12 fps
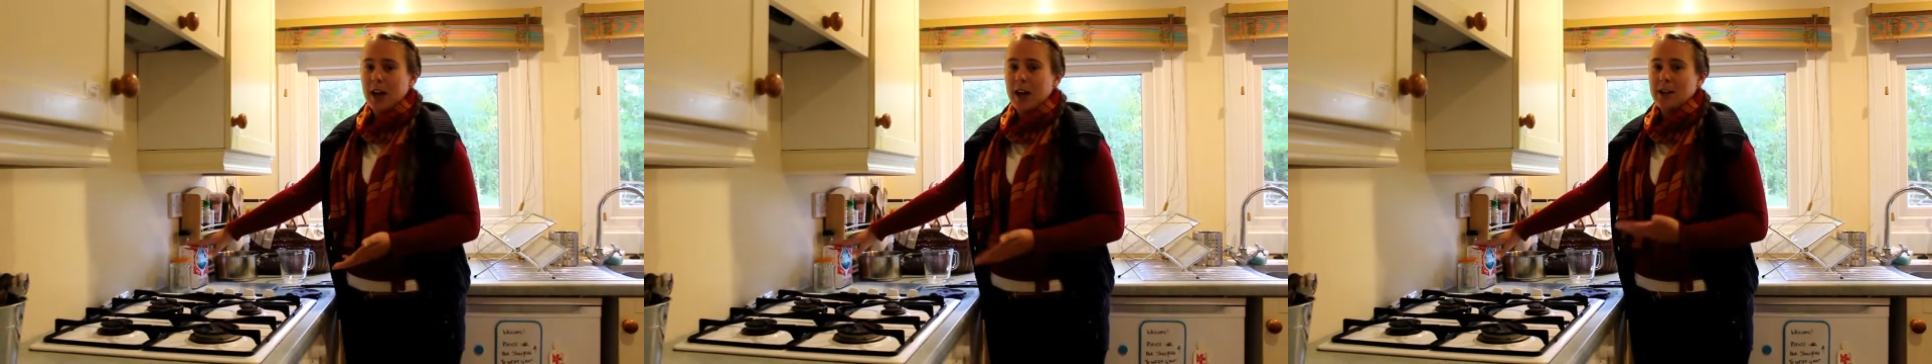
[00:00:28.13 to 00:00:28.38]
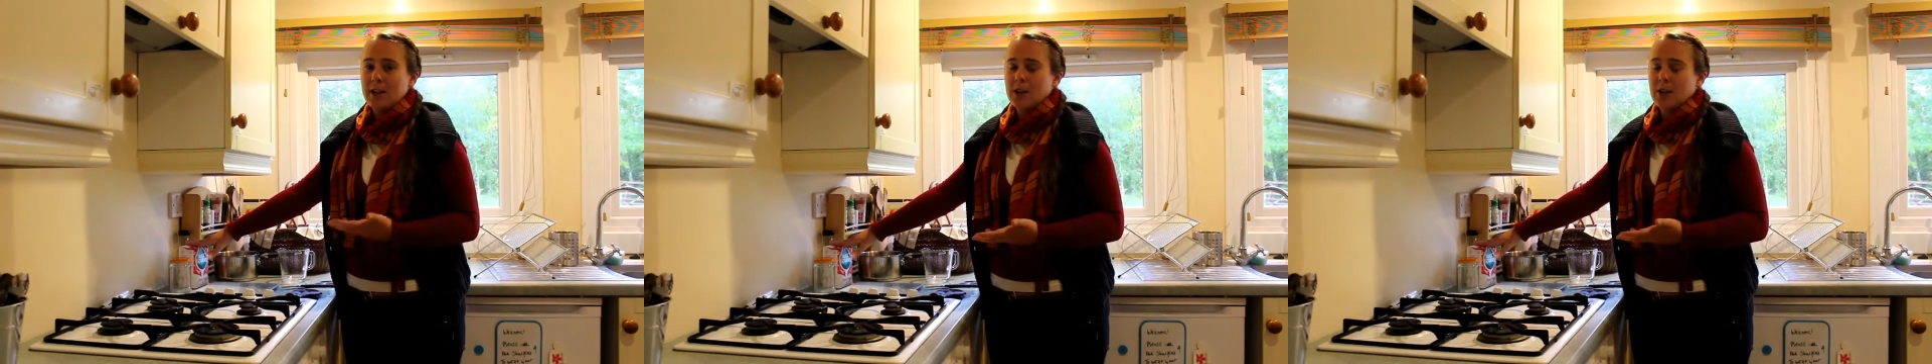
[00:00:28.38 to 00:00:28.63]

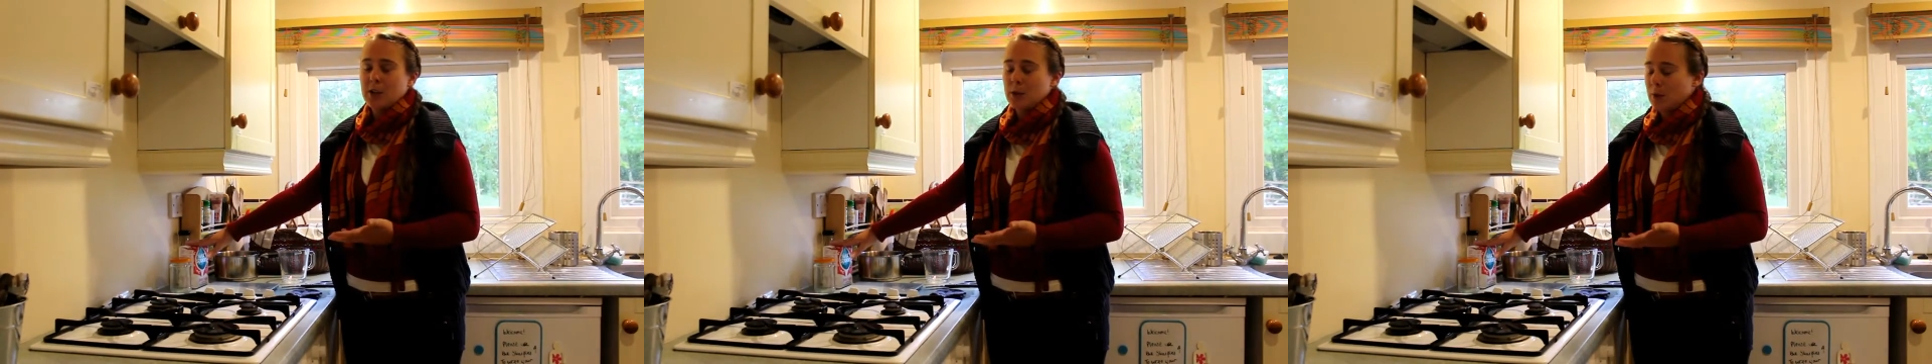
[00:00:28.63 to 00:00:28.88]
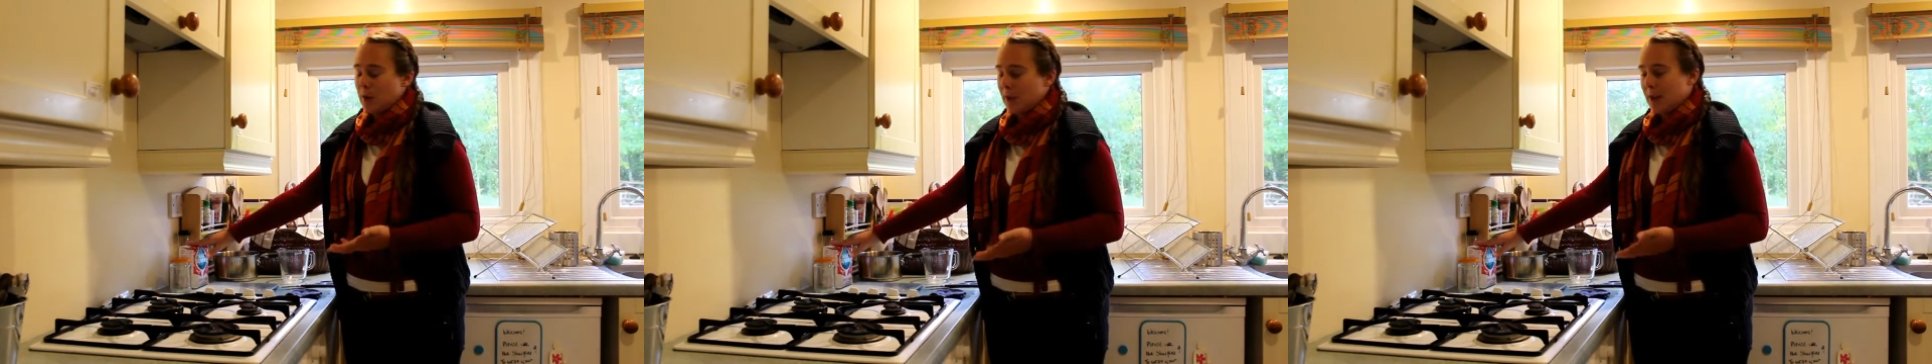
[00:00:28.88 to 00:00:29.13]
and
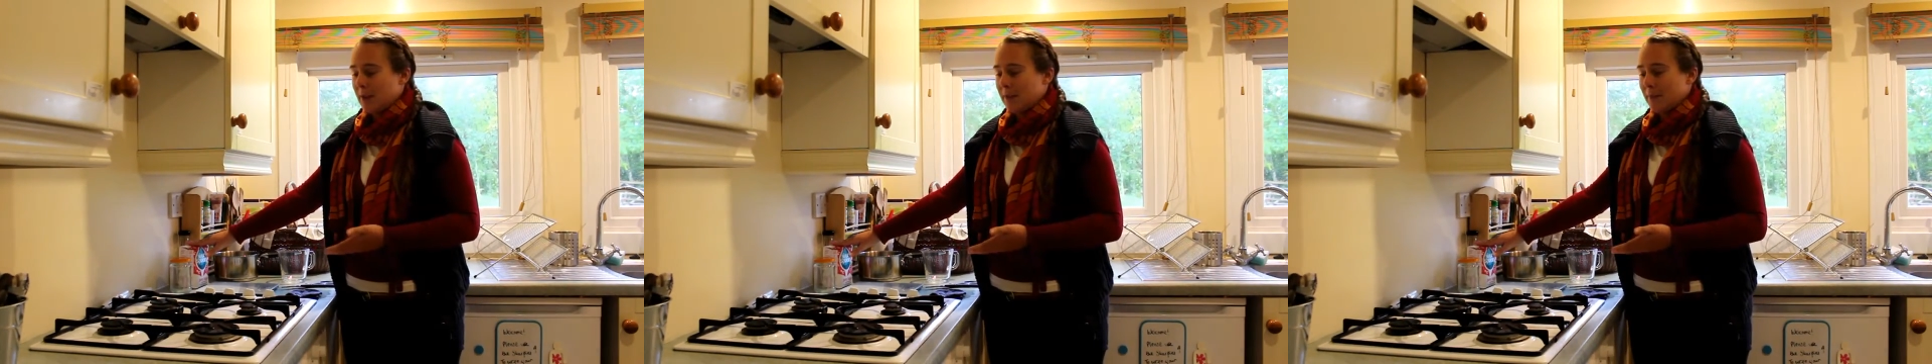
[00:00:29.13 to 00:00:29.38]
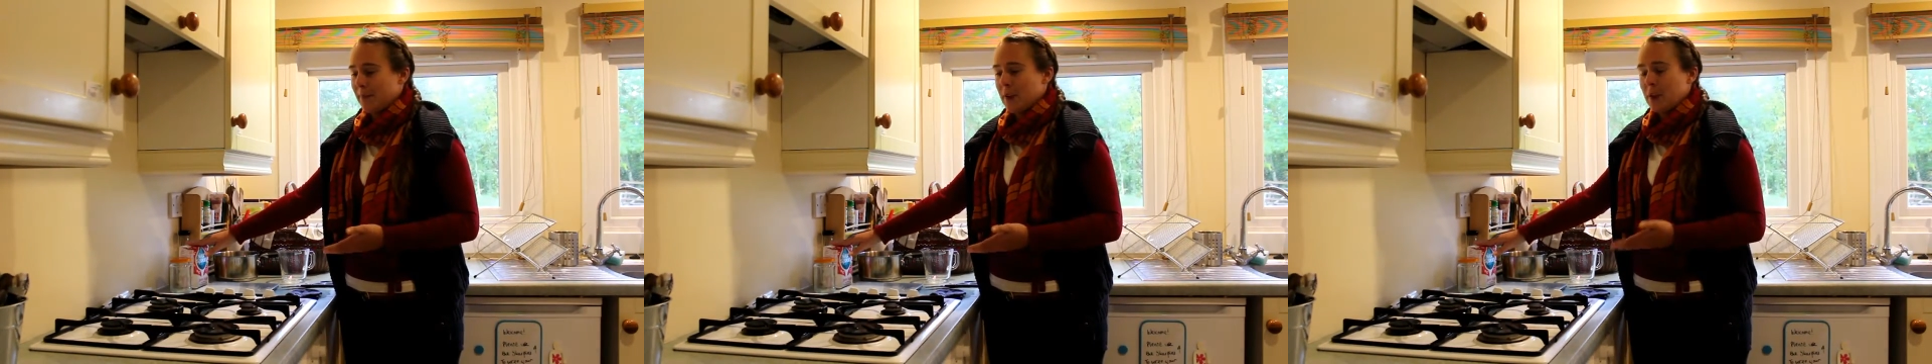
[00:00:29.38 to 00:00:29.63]

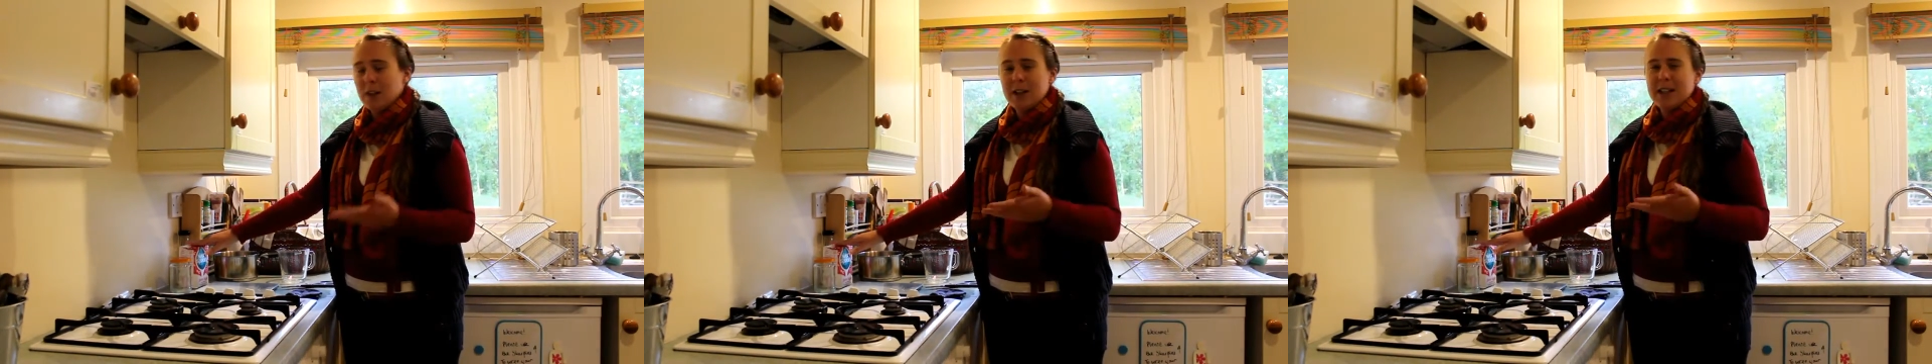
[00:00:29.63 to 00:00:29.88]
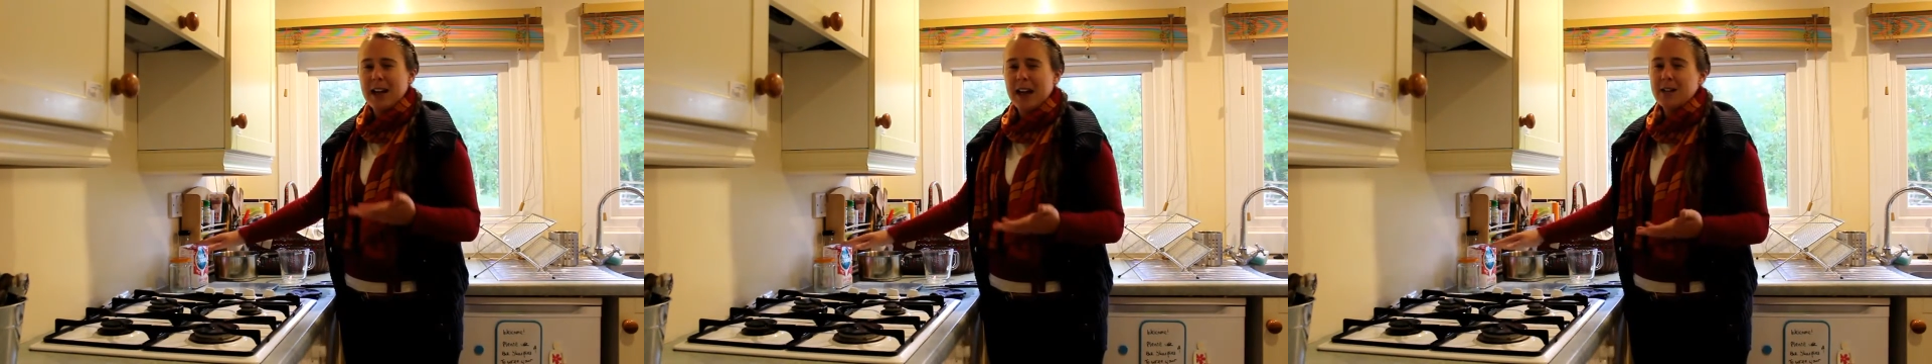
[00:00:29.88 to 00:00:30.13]
so you
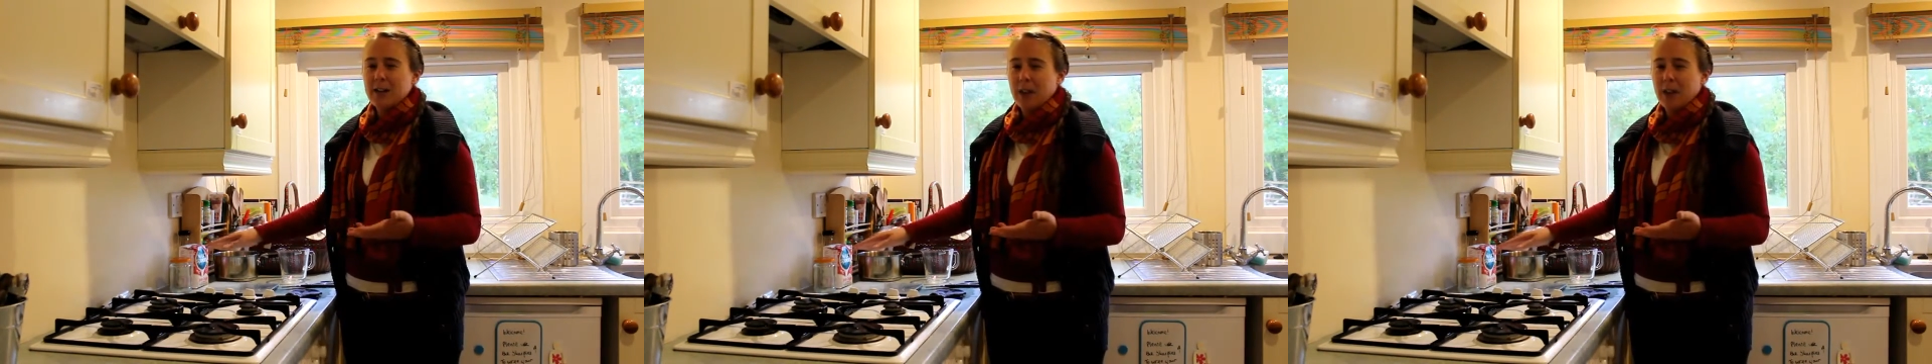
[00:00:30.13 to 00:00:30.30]
need to add